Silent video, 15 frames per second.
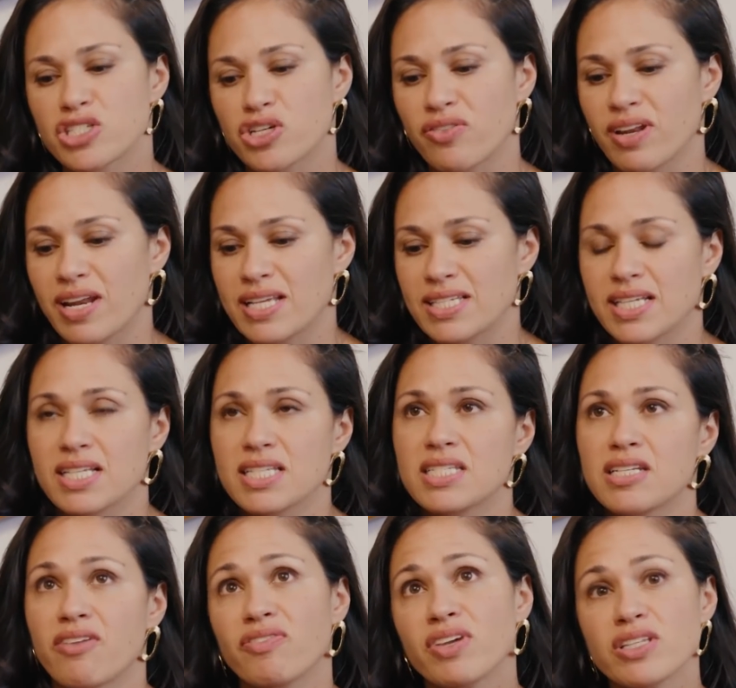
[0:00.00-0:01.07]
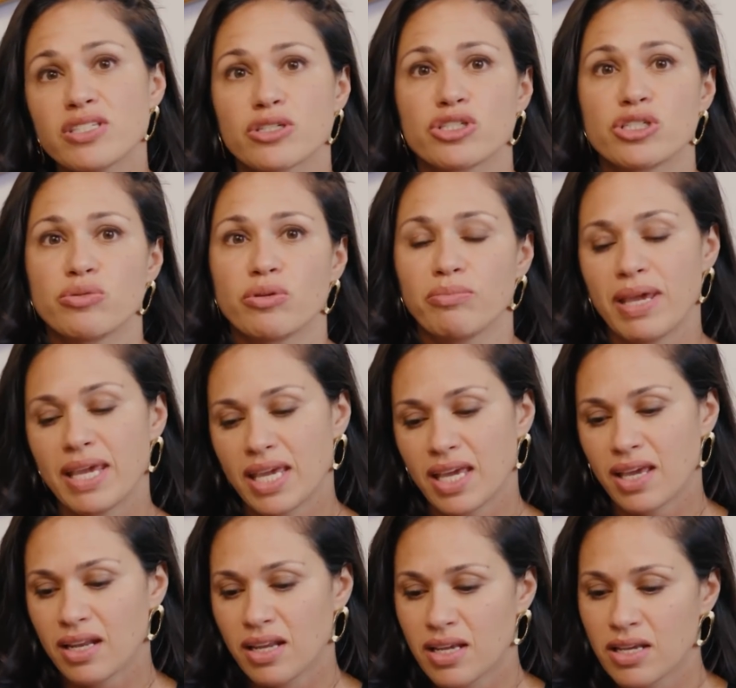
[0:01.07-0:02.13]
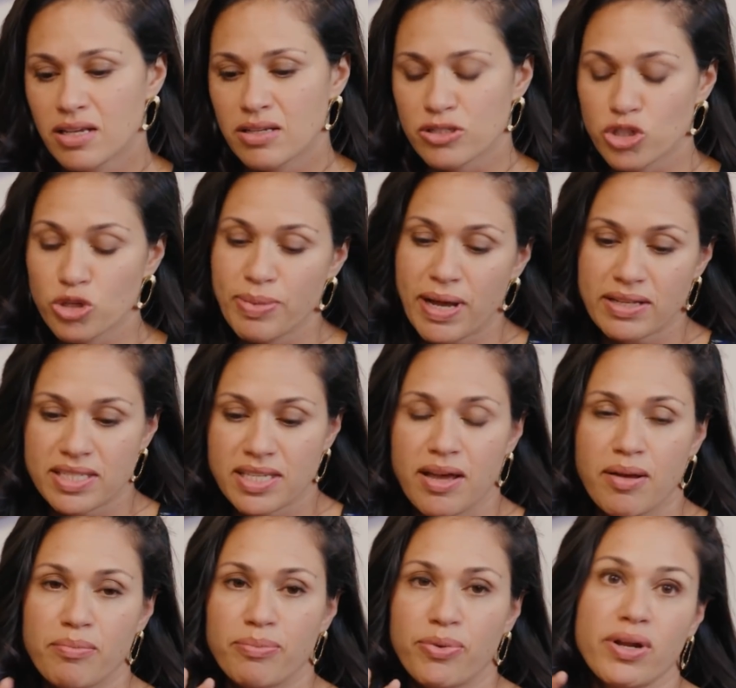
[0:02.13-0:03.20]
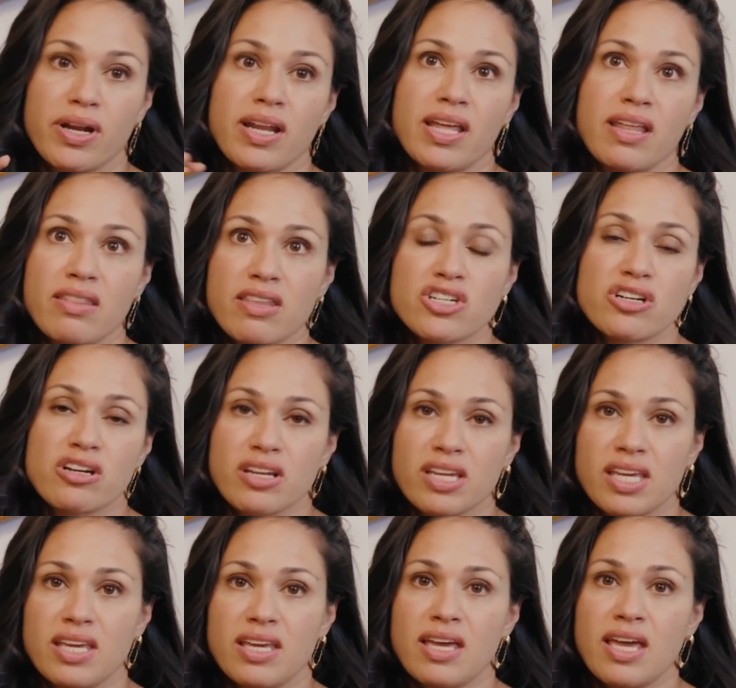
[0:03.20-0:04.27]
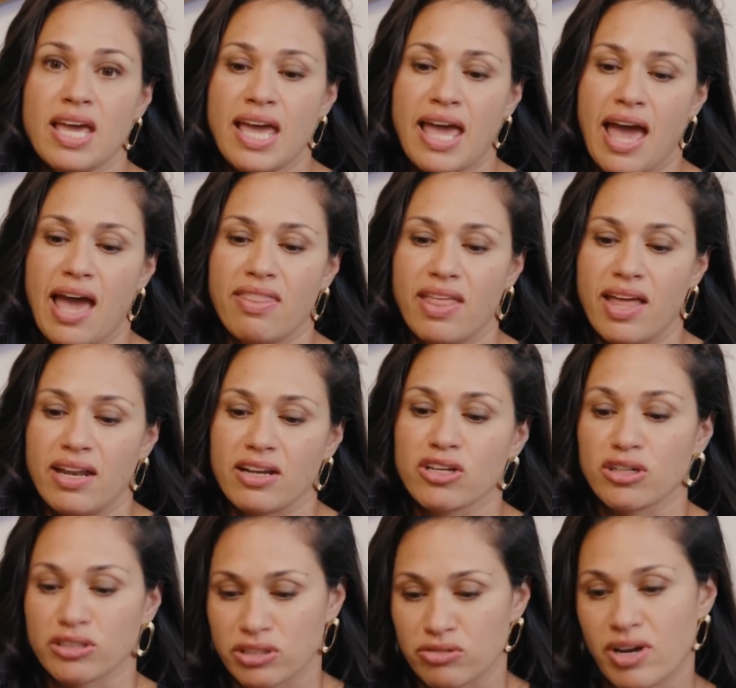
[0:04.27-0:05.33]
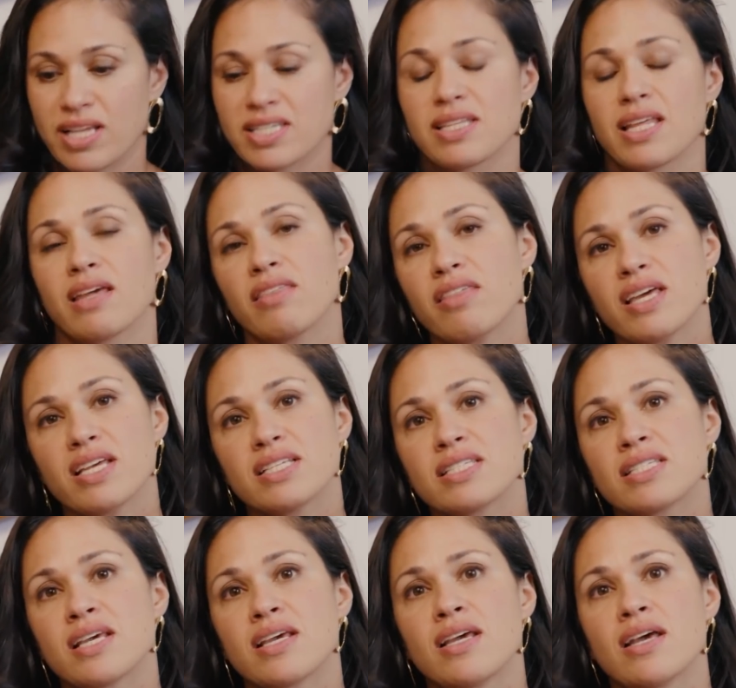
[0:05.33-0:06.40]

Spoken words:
serving it as like a stuffing. So she would make it, scoop out some, put it in the turkey, and then cook the rest like this.